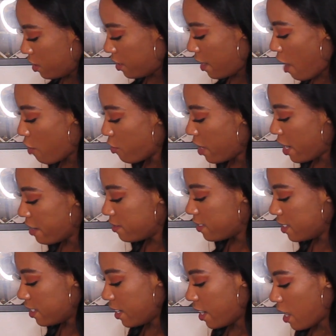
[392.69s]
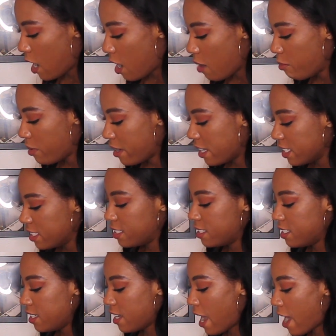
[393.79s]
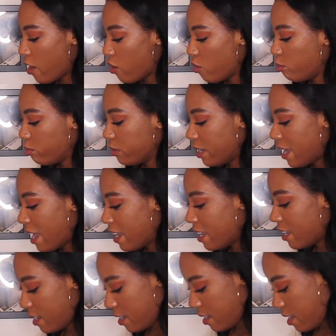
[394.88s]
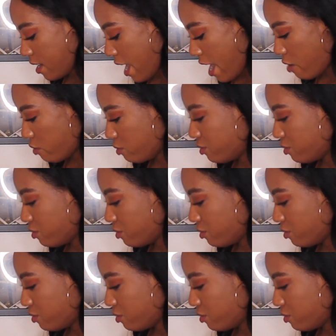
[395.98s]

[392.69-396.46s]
Now that I've seen it up and I see how blank and how